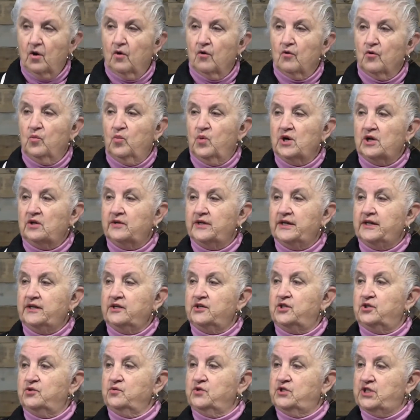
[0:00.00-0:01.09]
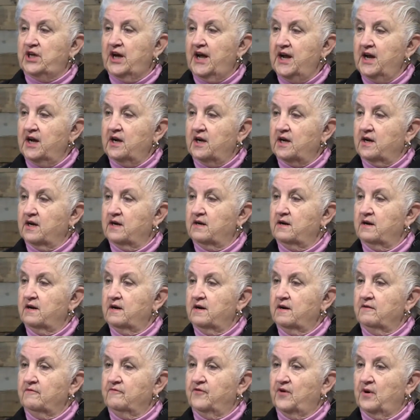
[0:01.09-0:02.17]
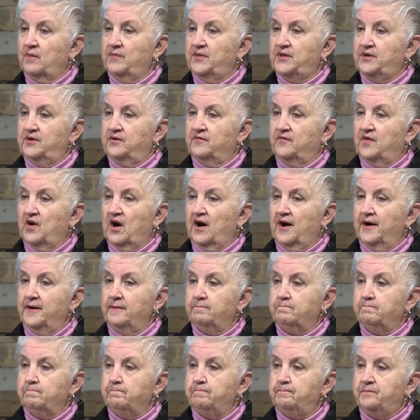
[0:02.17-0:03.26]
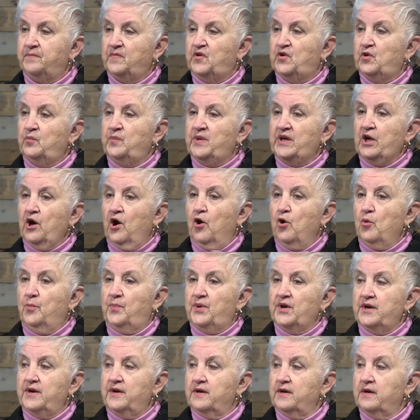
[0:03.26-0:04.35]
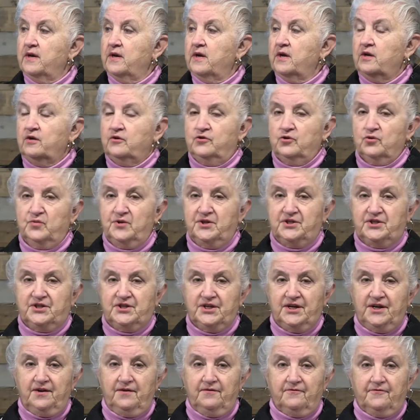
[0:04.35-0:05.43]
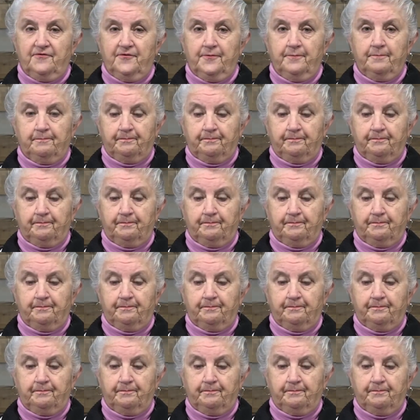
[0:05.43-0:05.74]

or willing to take from the divine, to be open to receive.